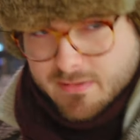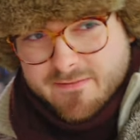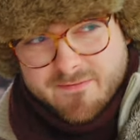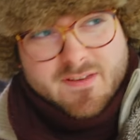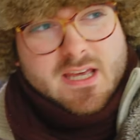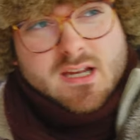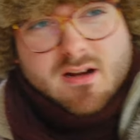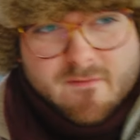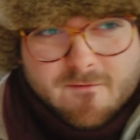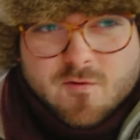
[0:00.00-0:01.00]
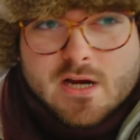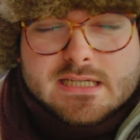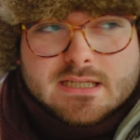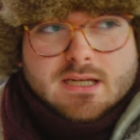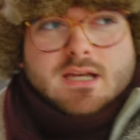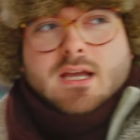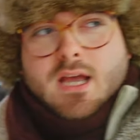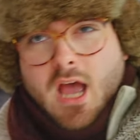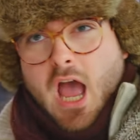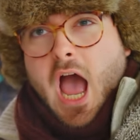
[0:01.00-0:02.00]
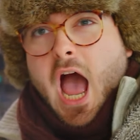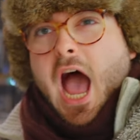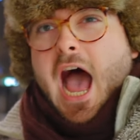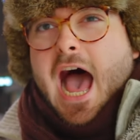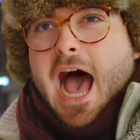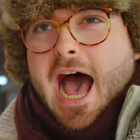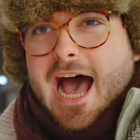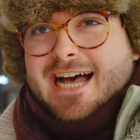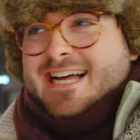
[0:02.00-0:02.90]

my feet are freezing. Ha.